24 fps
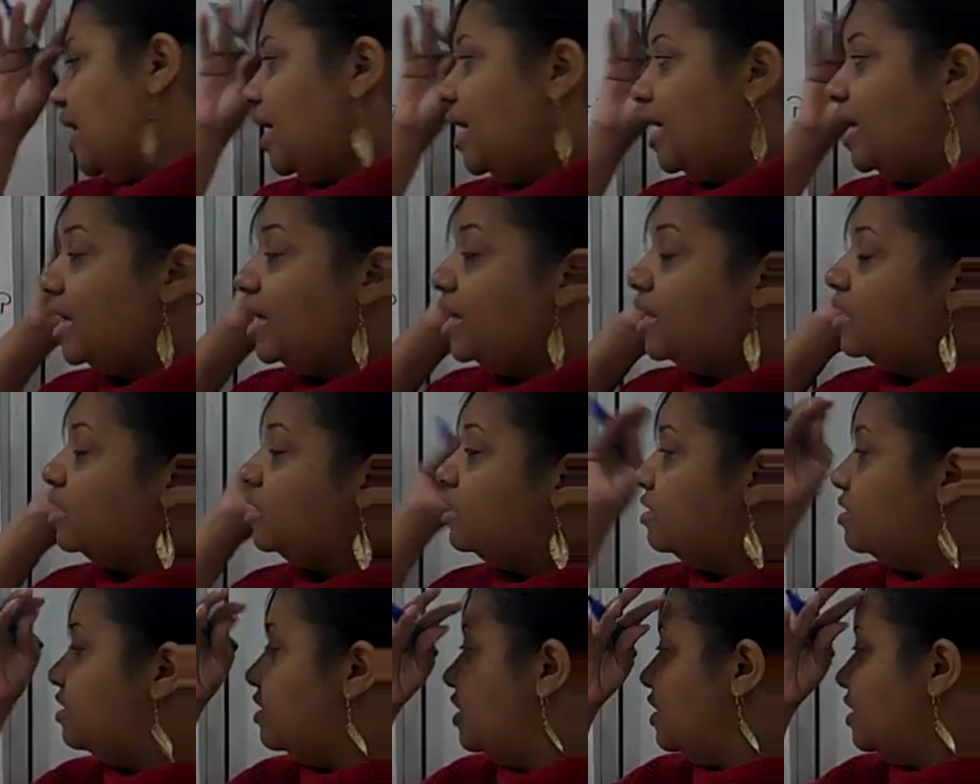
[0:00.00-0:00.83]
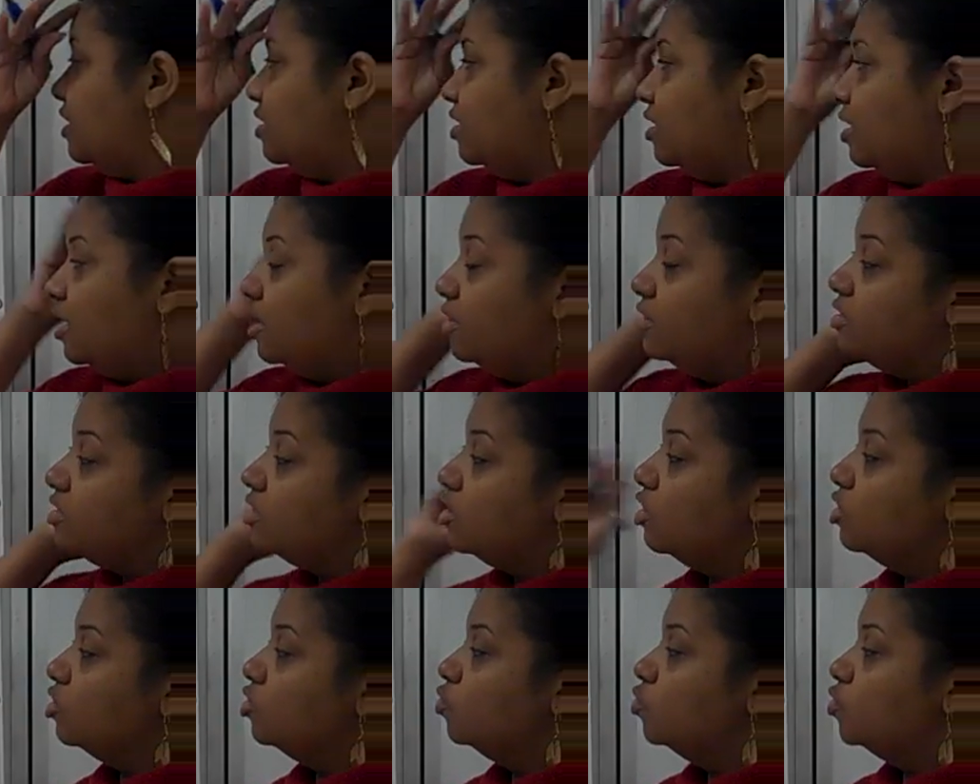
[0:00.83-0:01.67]
And then
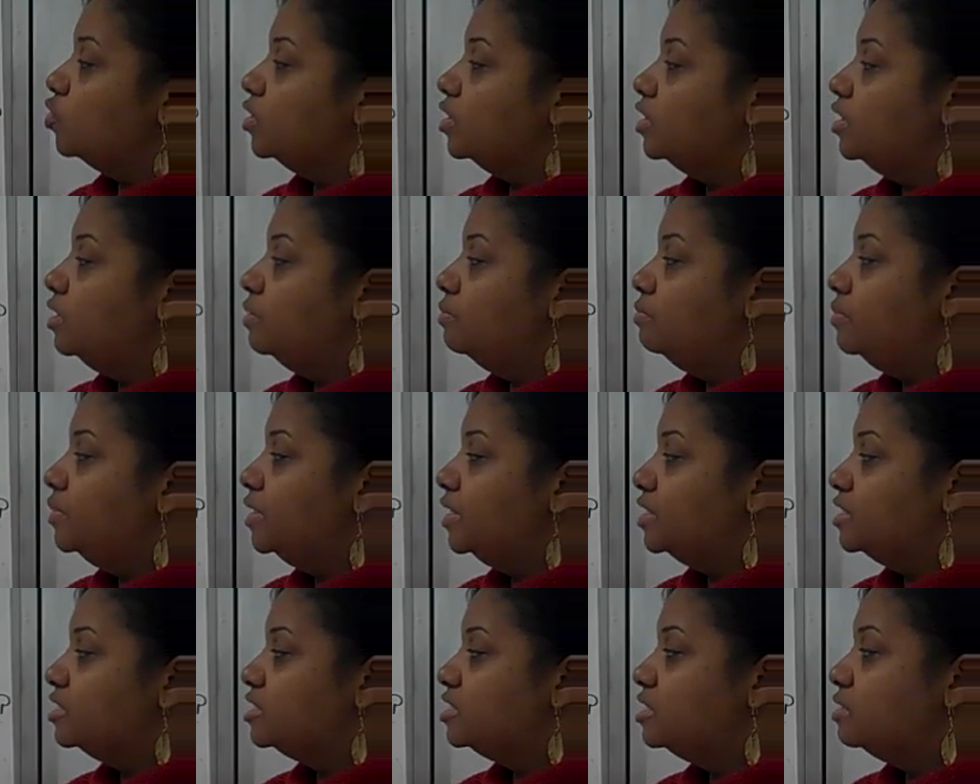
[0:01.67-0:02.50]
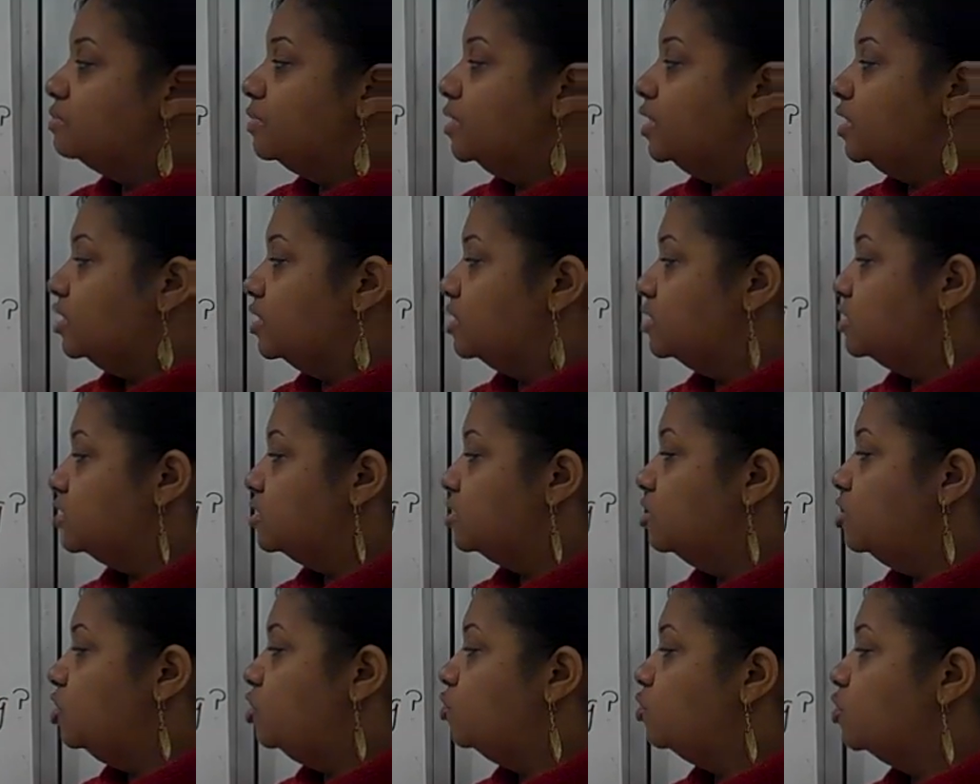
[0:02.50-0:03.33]
the other one, minutes to
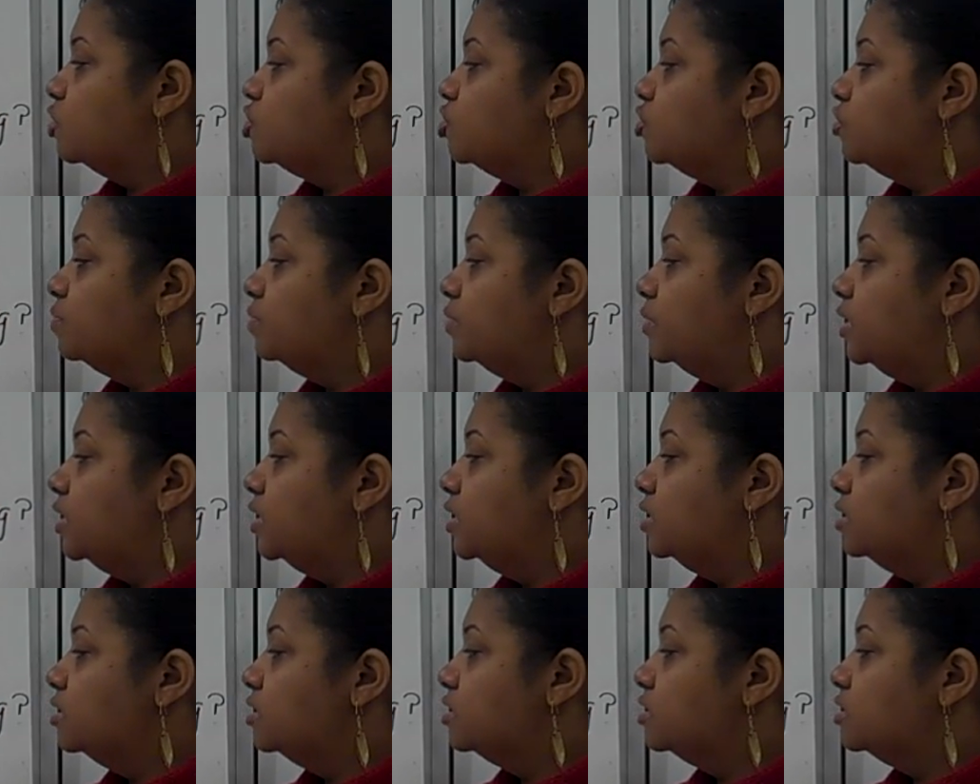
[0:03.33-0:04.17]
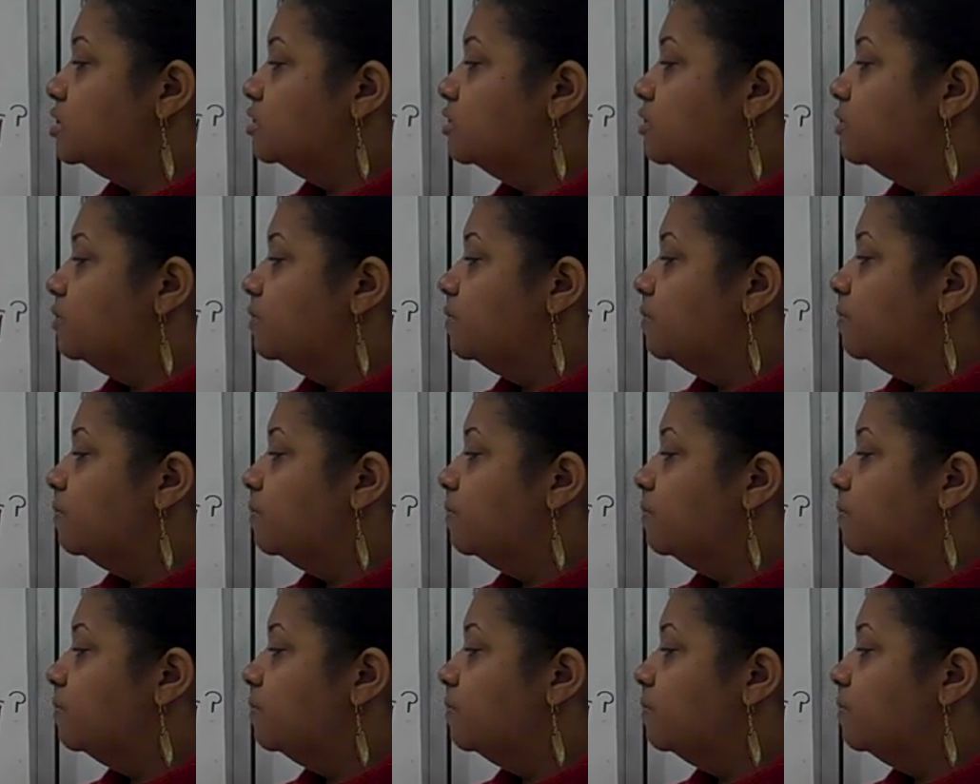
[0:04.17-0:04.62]
minutes. You want your minutes